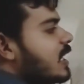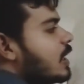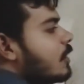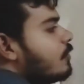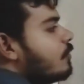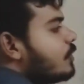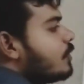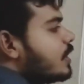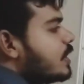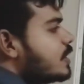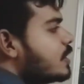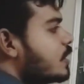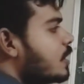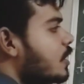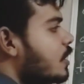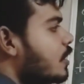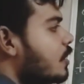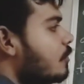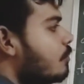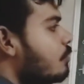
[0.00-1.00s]
the fridge,
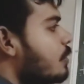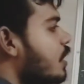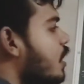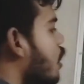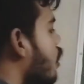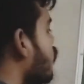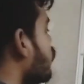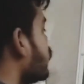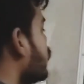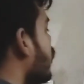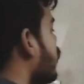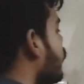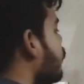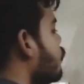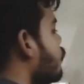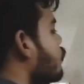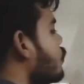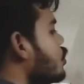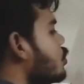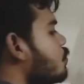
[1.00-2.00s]
because
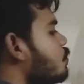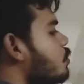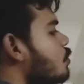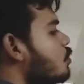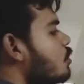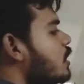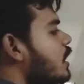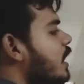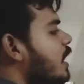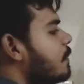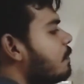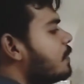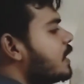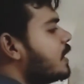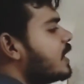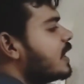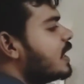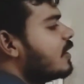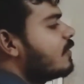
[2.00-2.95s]
of which food kept in the